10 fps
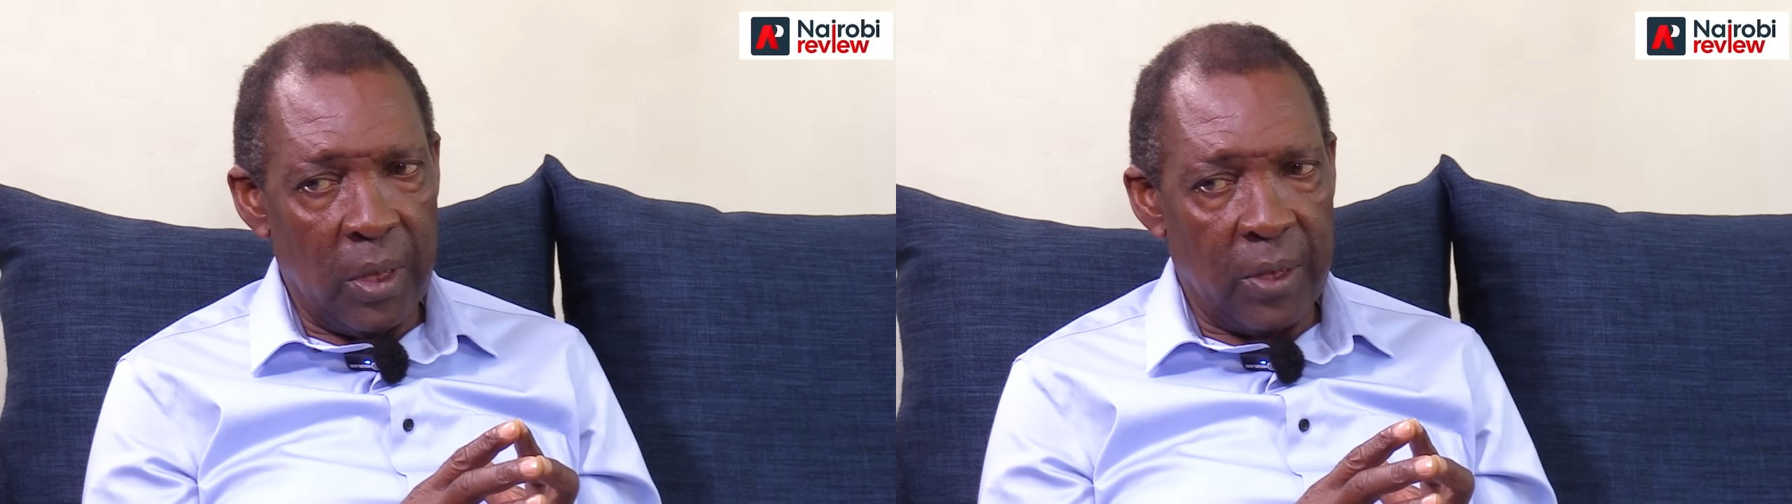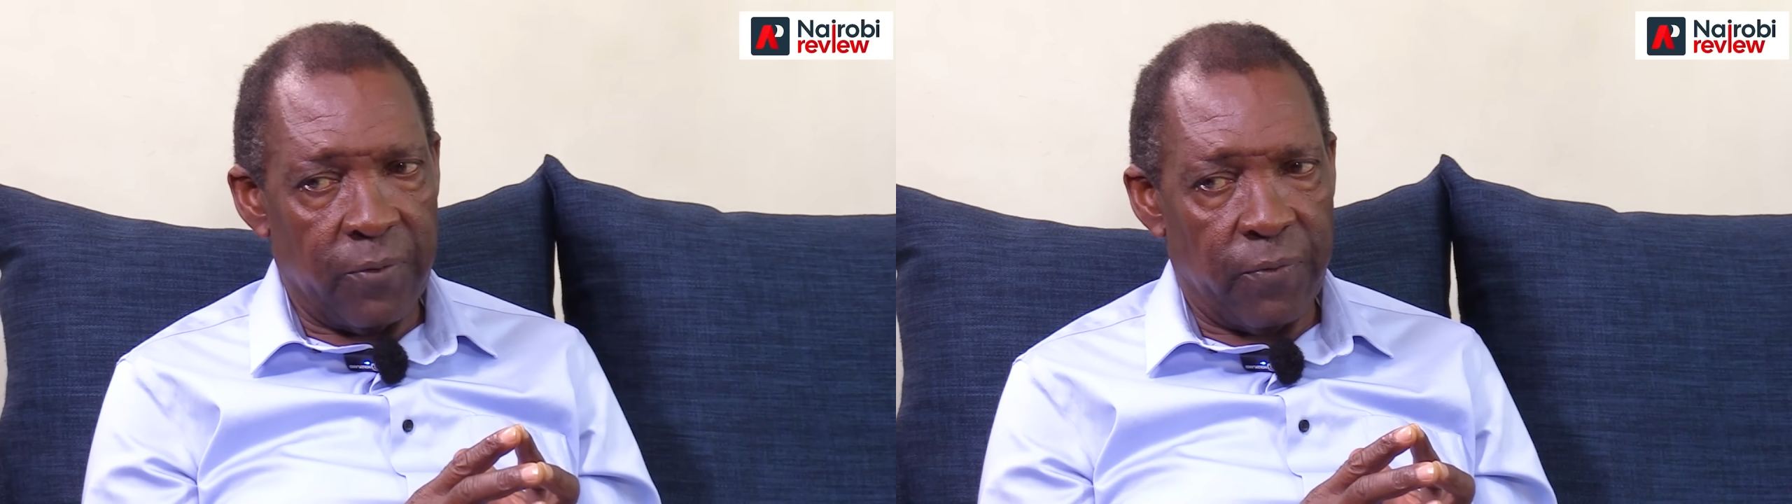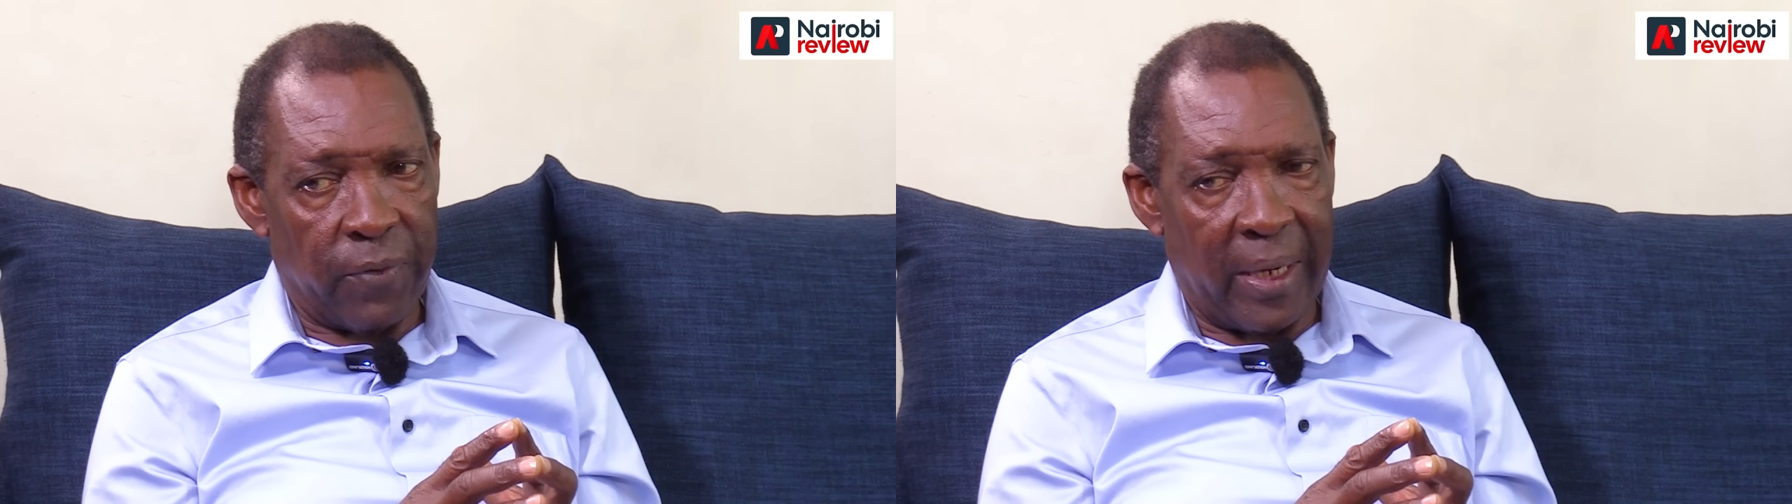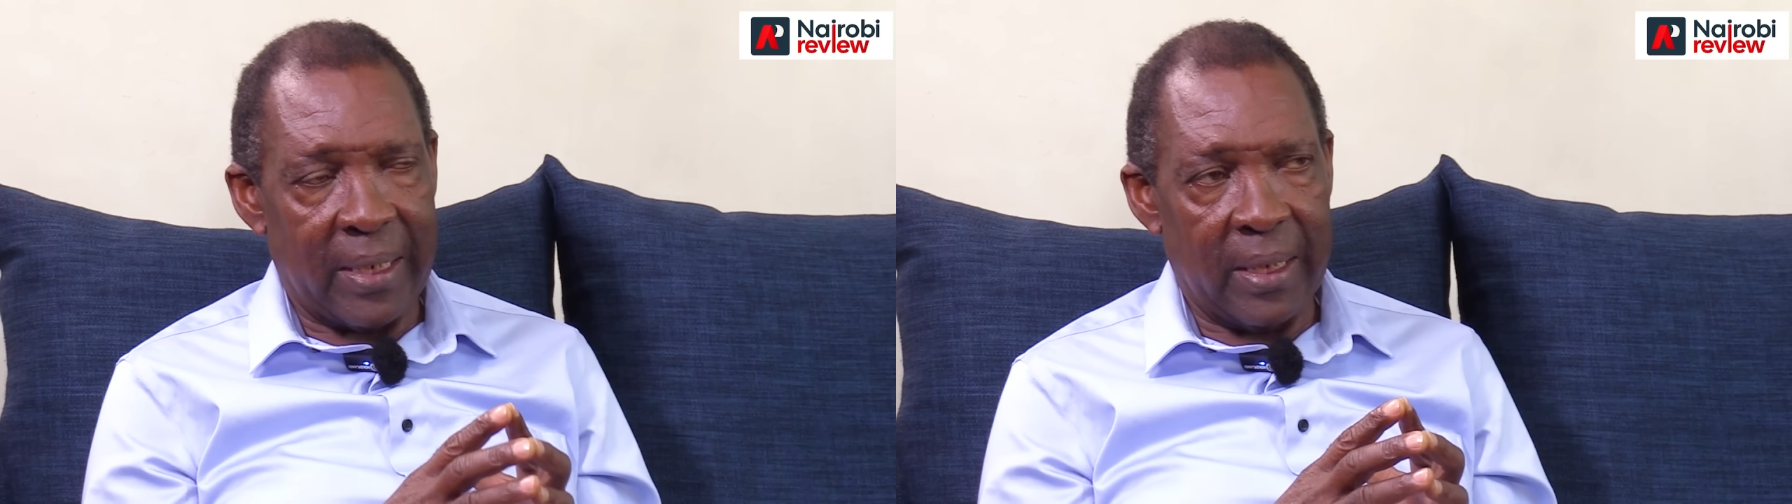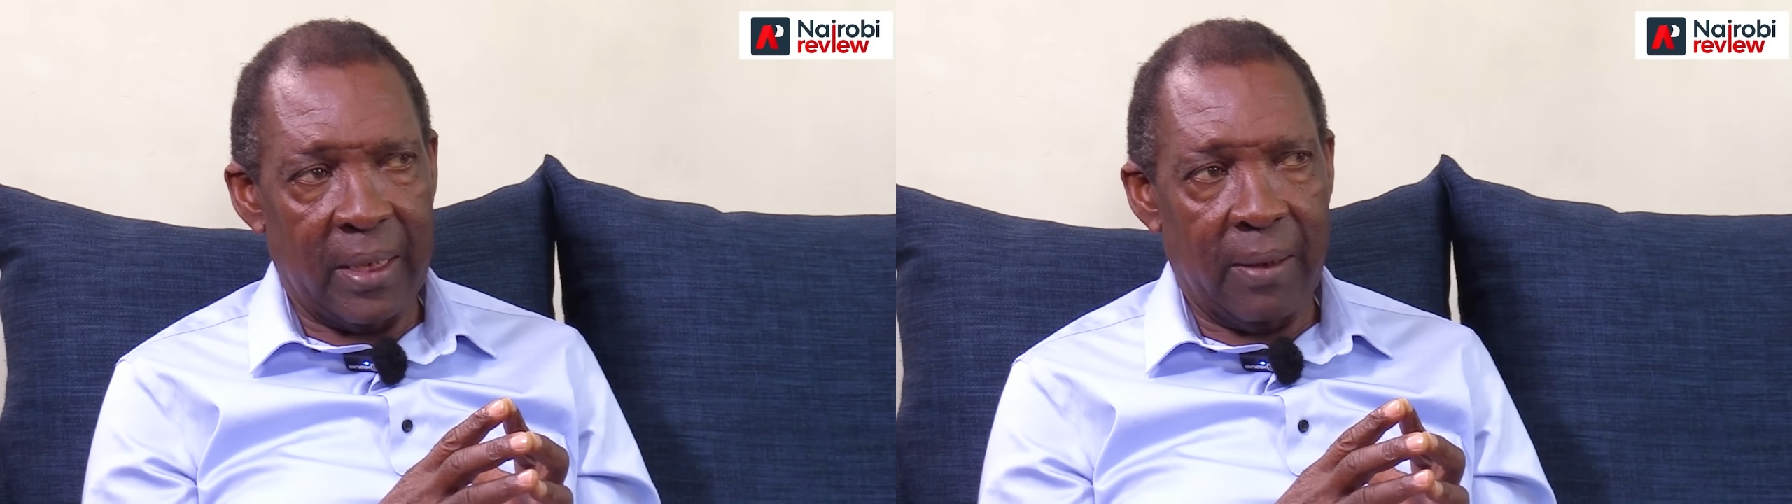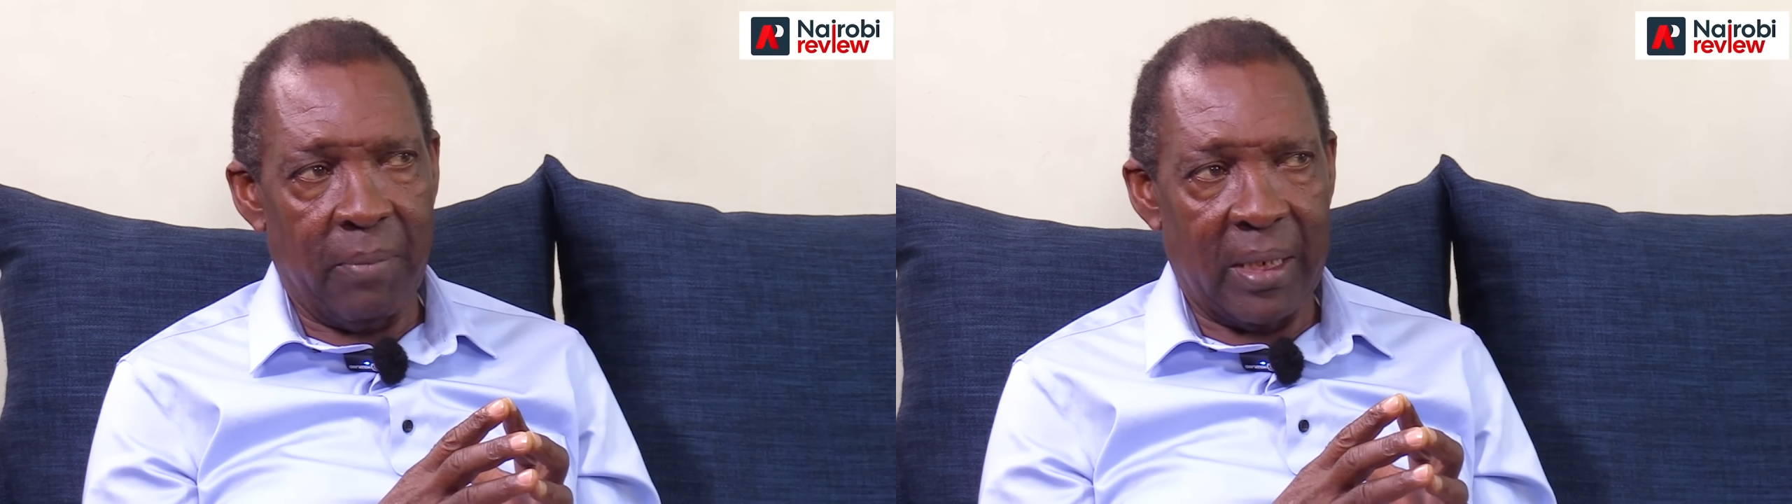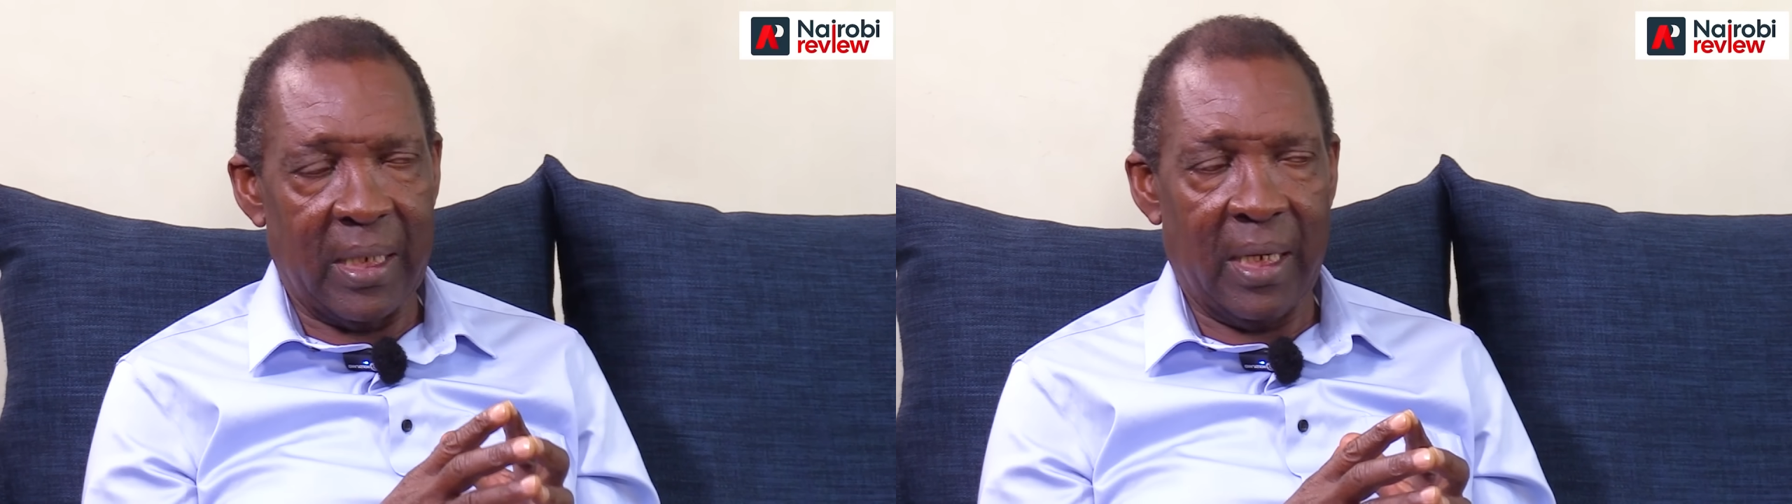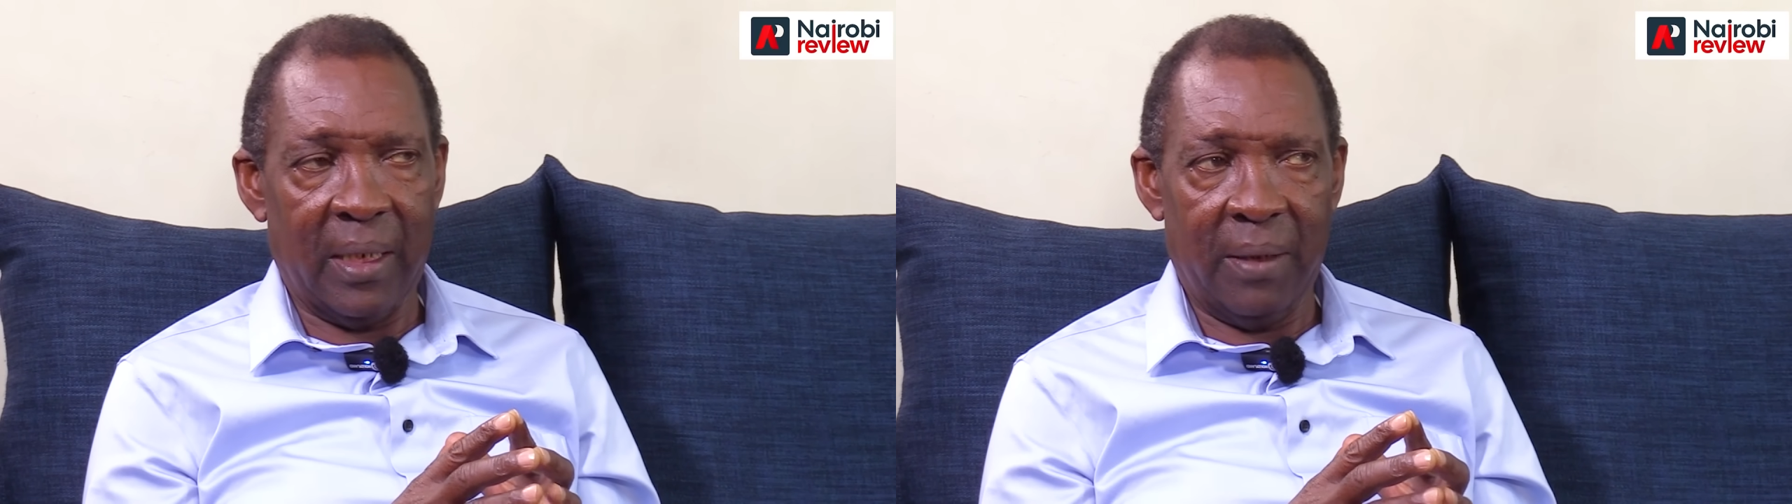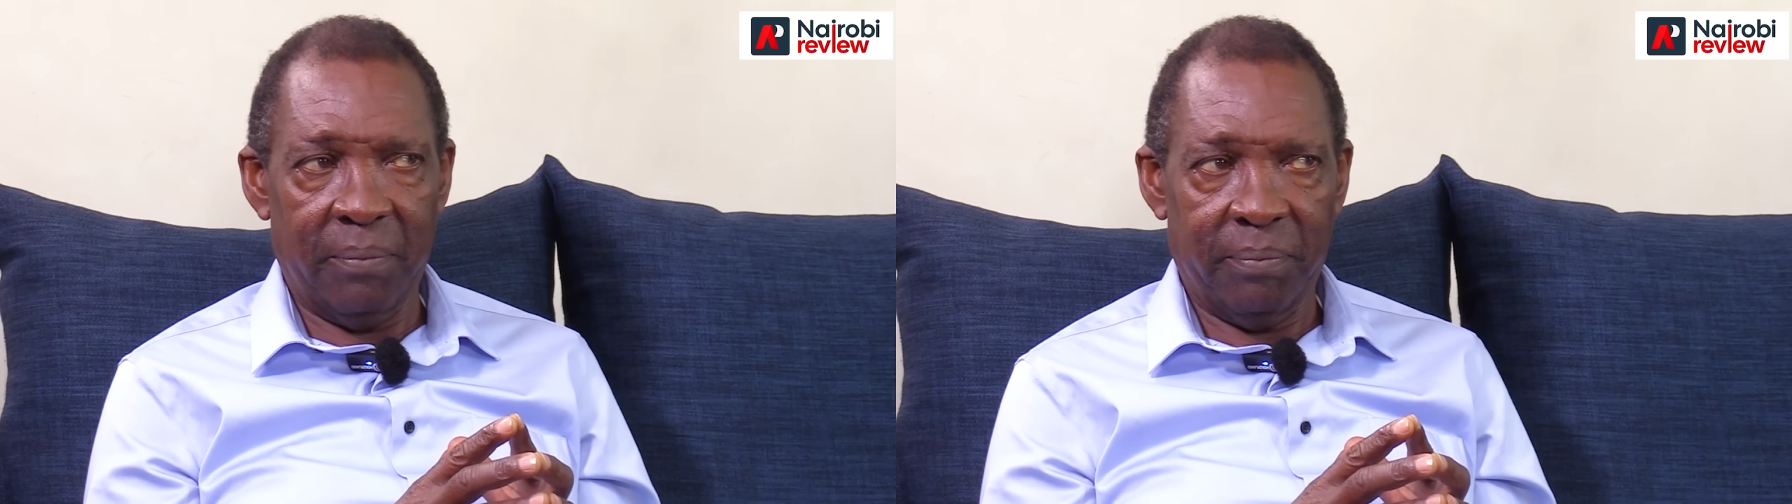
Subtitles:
is fronting Matiang'i.